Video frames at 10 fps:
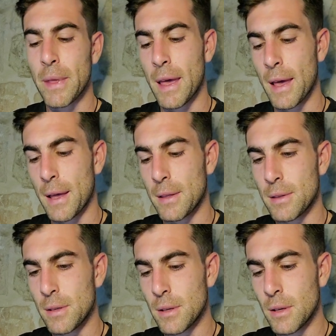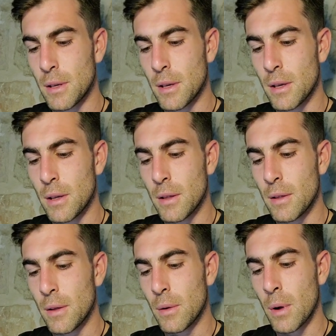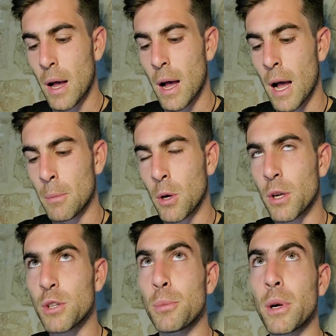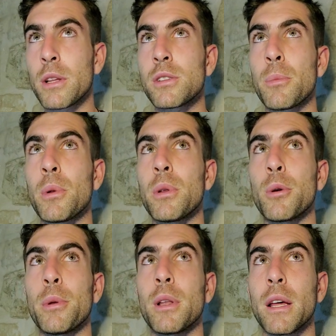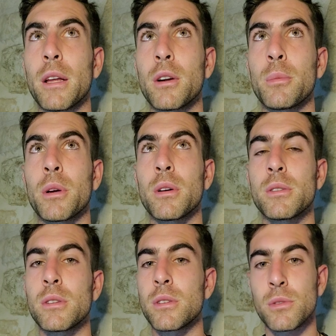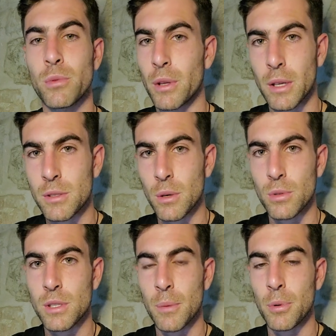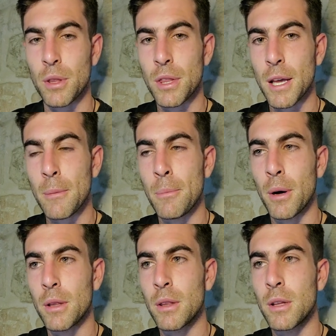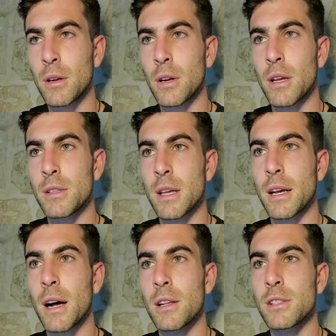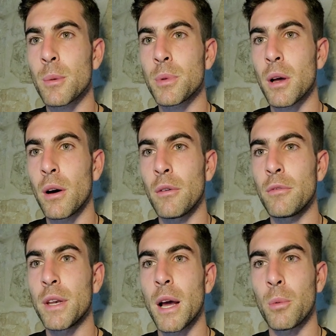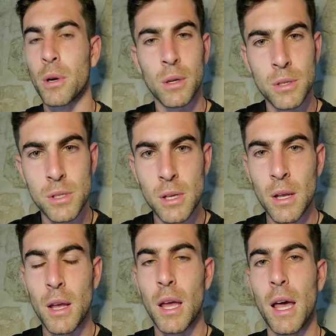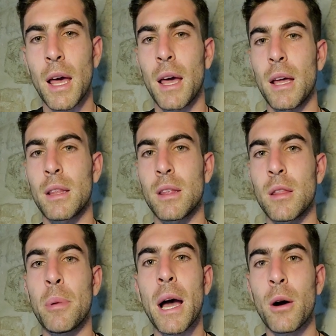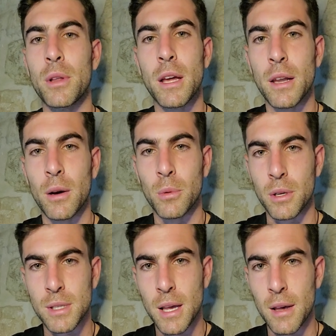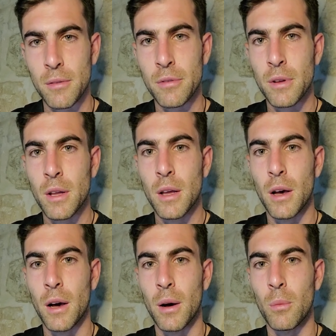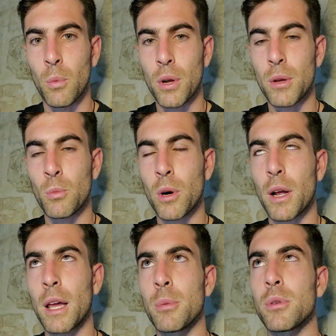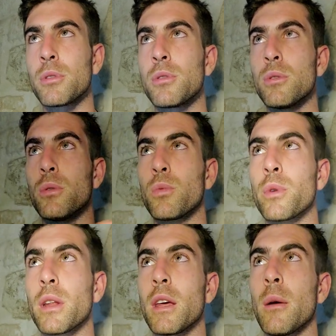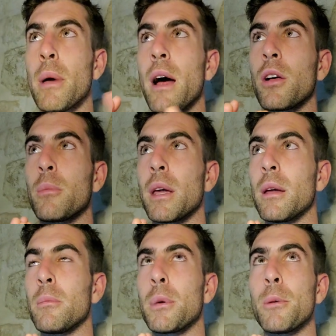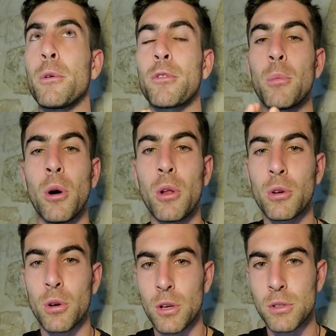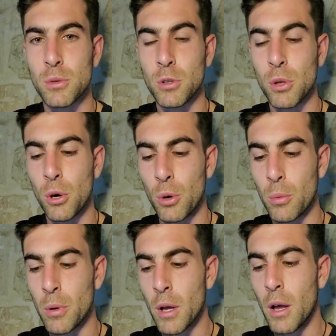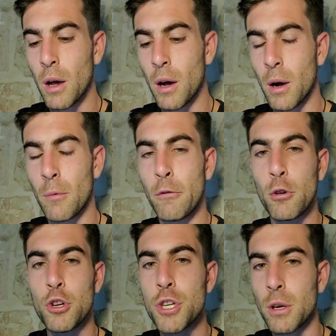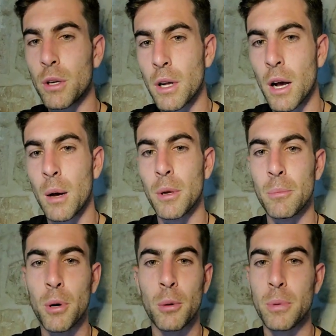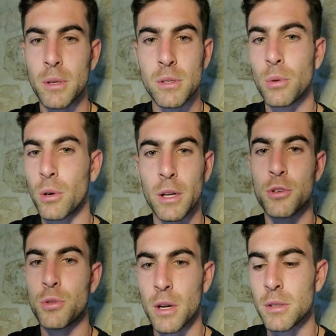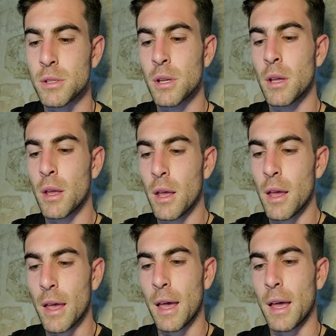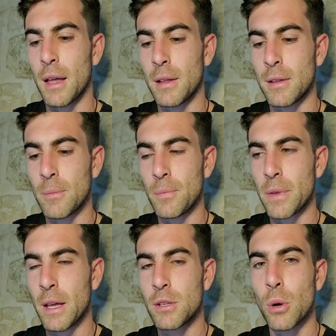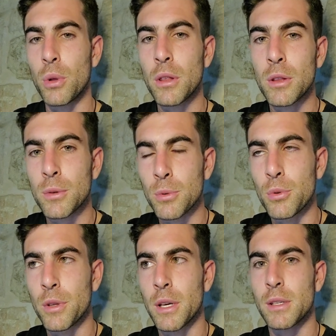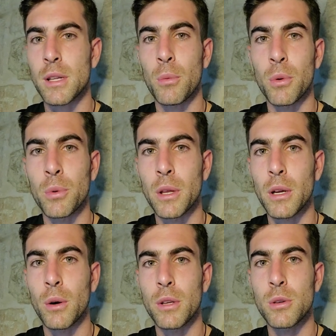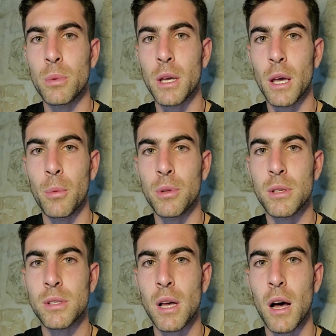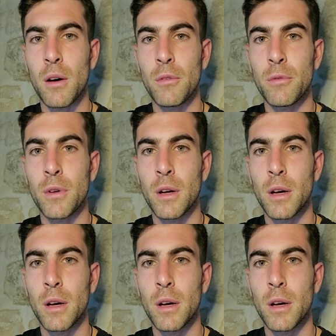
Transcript: And I'm going to bring this up a little bit later because this is really its own separate thing, but there is a concept of networks and the power that networks have, where we're able to really amalgamate people from all across the globe for a shared common purpose or interest. And it is only through this that we're really going to be able to solve